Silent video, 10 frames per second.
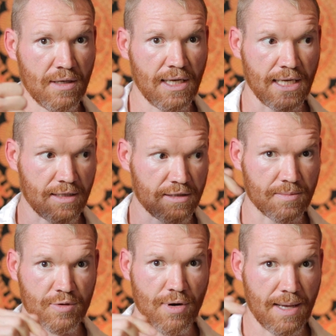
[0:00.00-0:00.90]
hit the
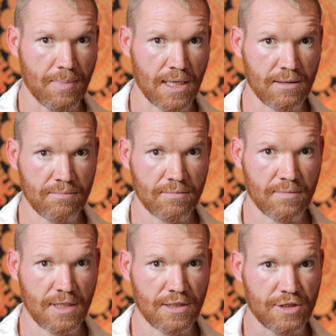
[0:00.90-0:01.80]
subscribe button,
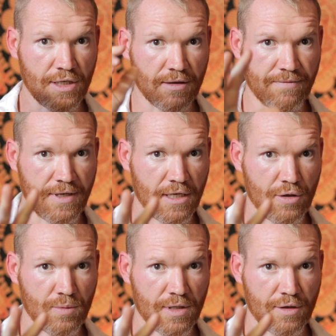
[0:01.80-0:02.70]
share the
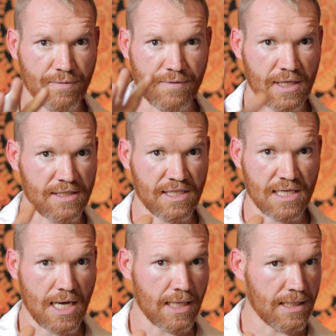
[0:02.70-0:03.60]
video with your friends and
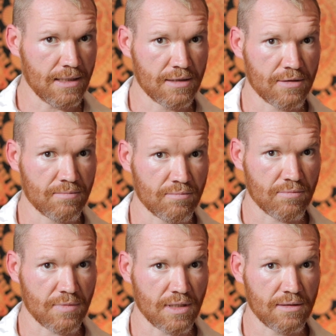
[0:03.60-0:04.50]
colleagues,
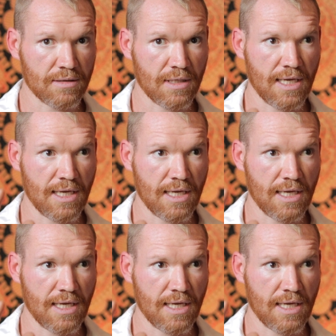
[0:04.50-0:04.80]
yes?